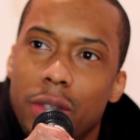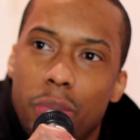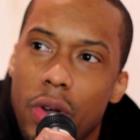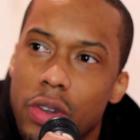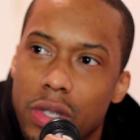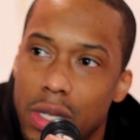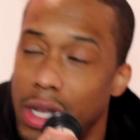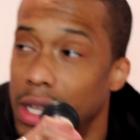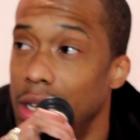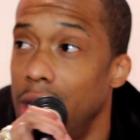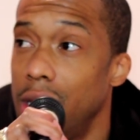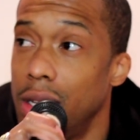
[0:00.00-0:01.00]
as a person
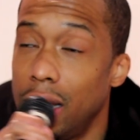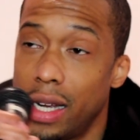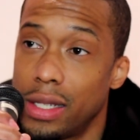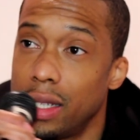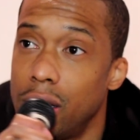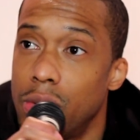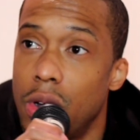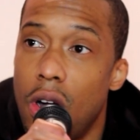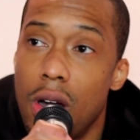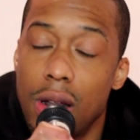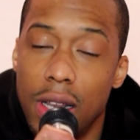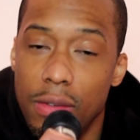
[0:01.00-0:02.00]
and and like I say on the
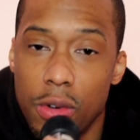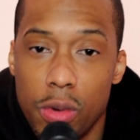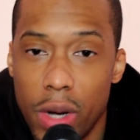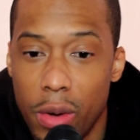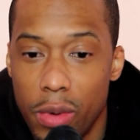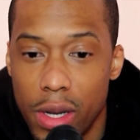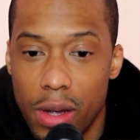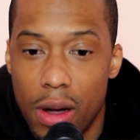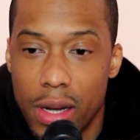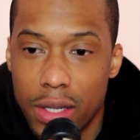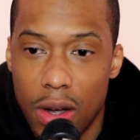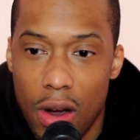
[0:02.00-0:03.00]
art level, who they really
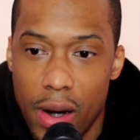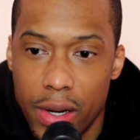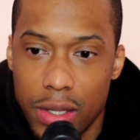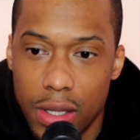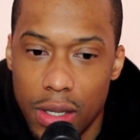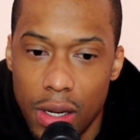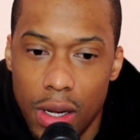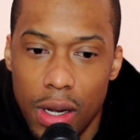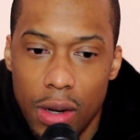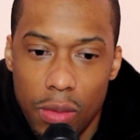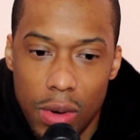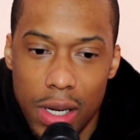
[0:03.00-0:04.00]
are as an artist and
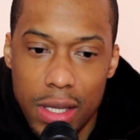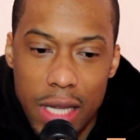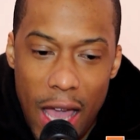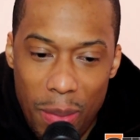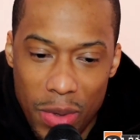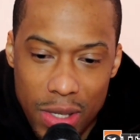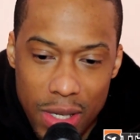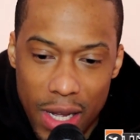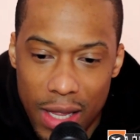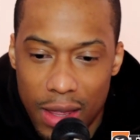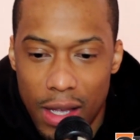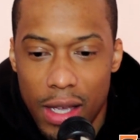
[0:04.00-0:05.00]
really tap into
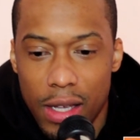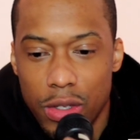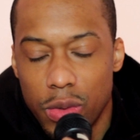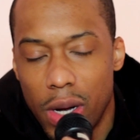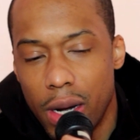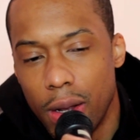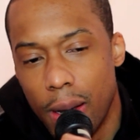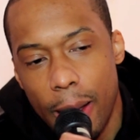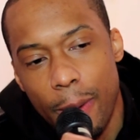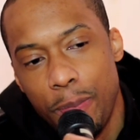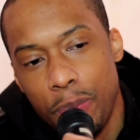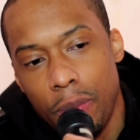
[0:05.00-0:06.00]
that thing and try to
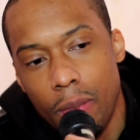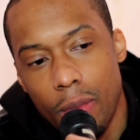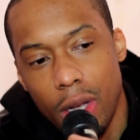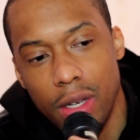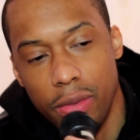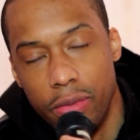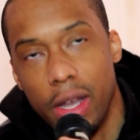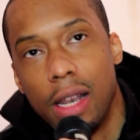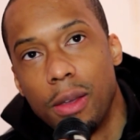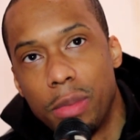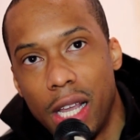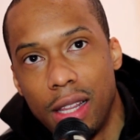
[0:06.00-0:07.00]
like
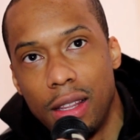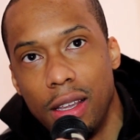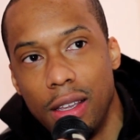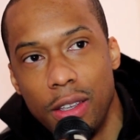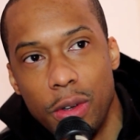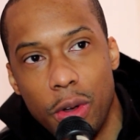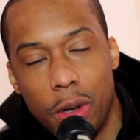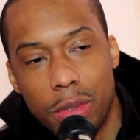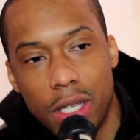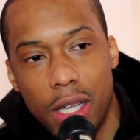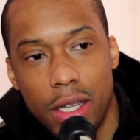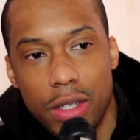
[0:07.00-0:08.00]
develop that thing, you know what I'm
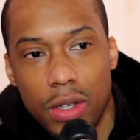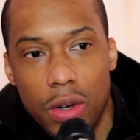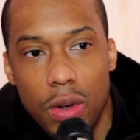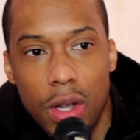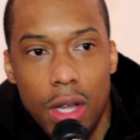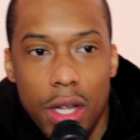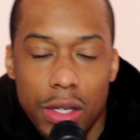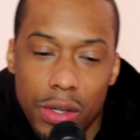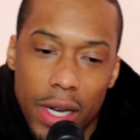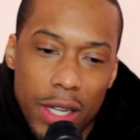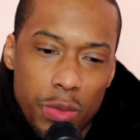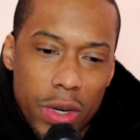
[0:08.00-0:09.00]
saying? So
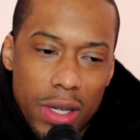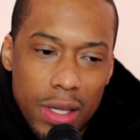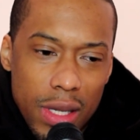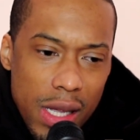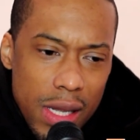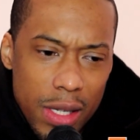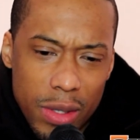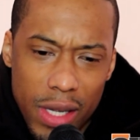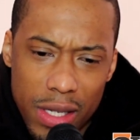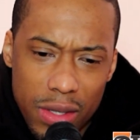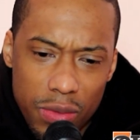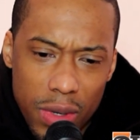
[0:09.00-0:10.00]
so yeah, that's one of the things that's
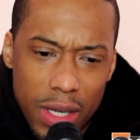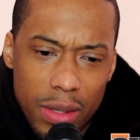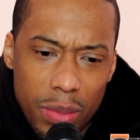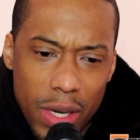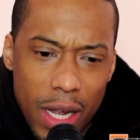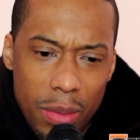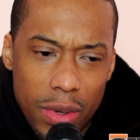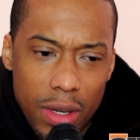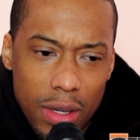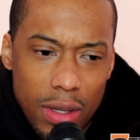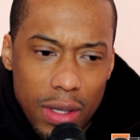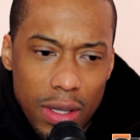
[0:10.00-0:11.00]
that's really been able
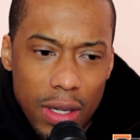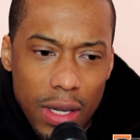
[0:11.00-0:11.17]
to